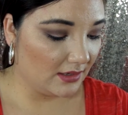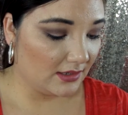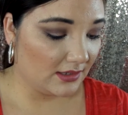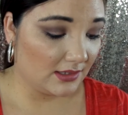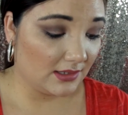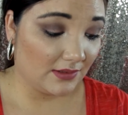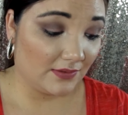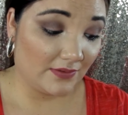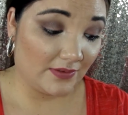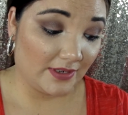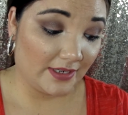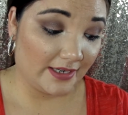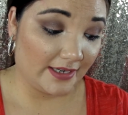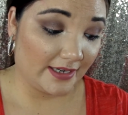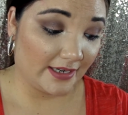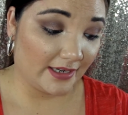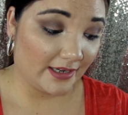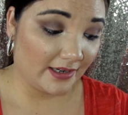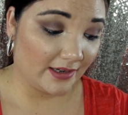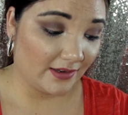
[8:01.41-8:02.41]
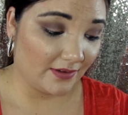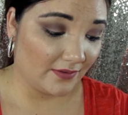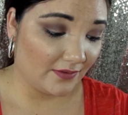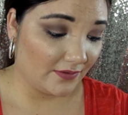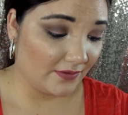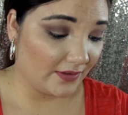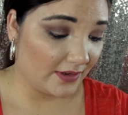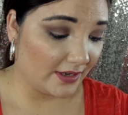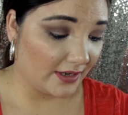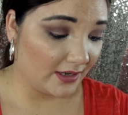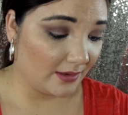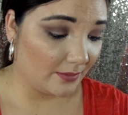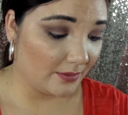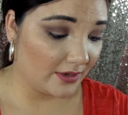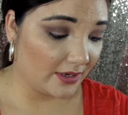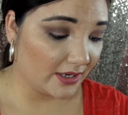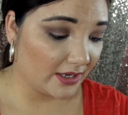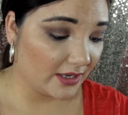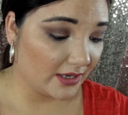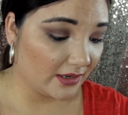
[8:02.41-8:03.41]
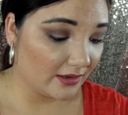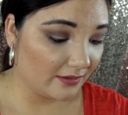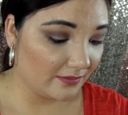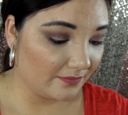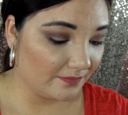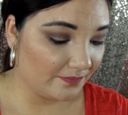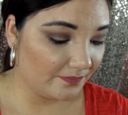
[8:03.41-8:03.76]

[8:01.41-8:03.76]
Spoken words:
it's very, very pretty.